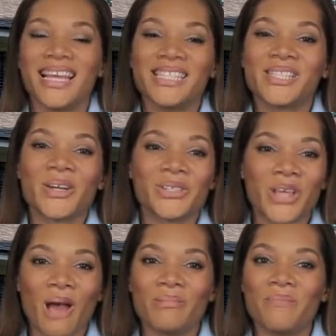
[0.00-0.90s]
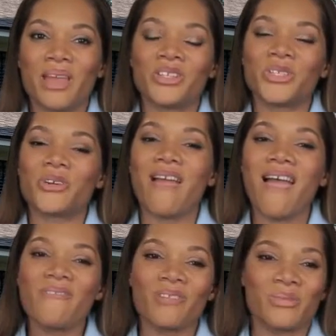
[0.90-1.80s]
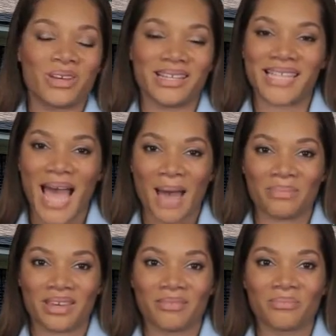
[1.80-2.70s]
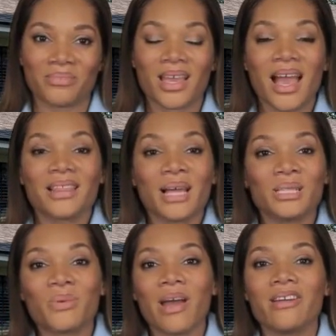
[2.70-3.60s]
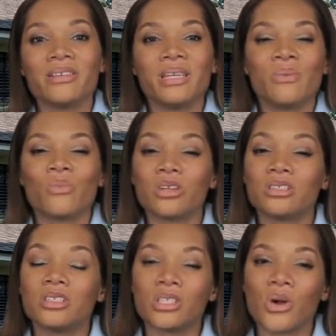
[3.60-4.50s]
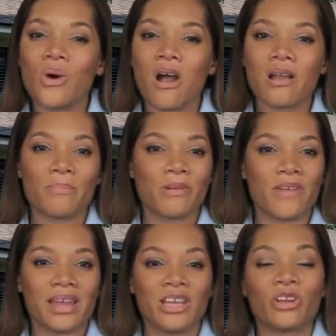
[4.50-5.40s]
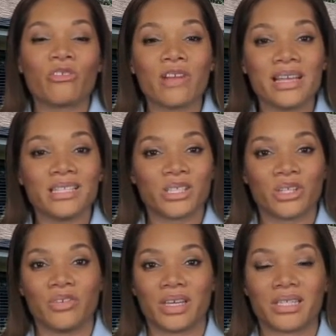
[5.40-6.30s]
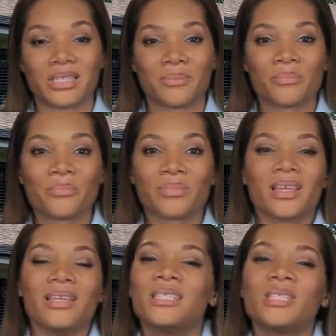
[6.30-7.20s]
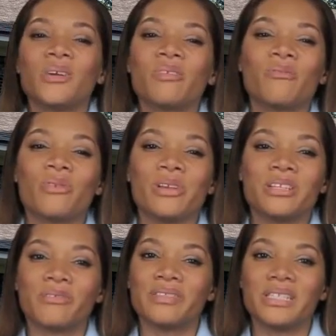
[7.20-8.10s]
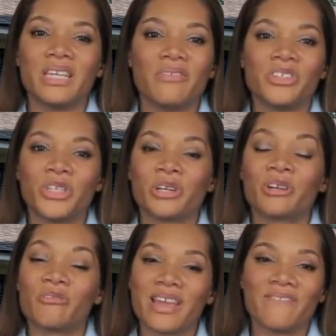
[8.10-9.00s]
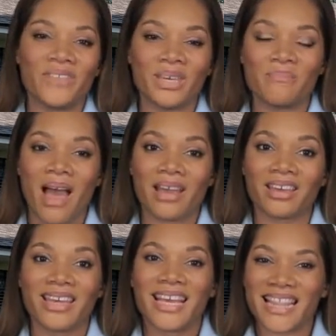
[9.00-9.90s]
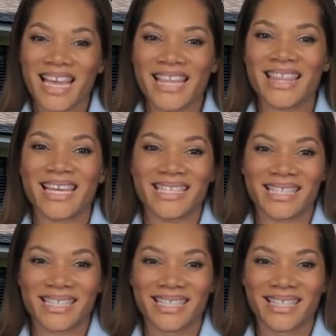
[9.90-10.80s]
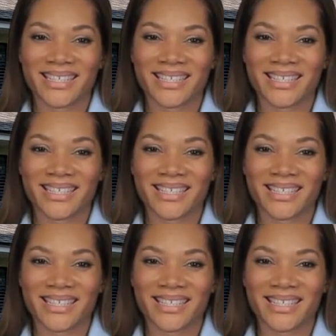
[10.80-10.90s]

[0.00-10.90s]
It's our job to make sure everyone is happy. That's why our team works so hard at providing great service. It's so rewarding to receive and share great feedback, like this.